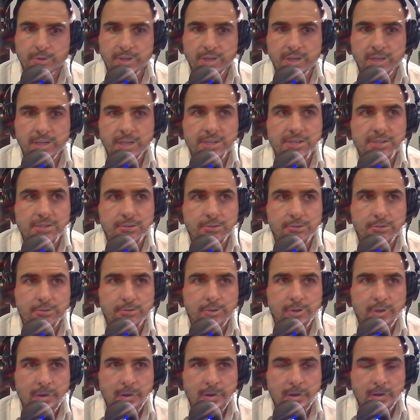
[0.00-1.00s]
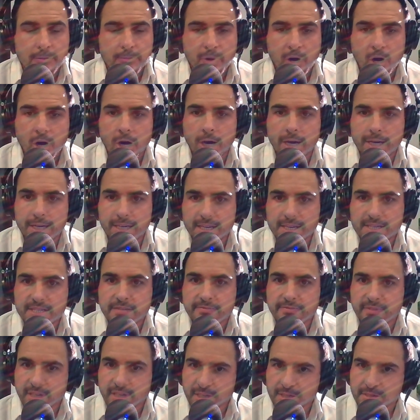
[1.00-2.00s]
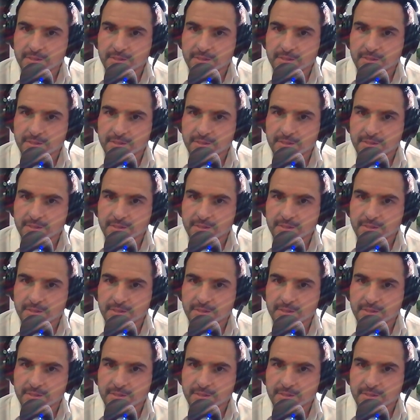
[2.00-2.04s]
The initial pioneers of the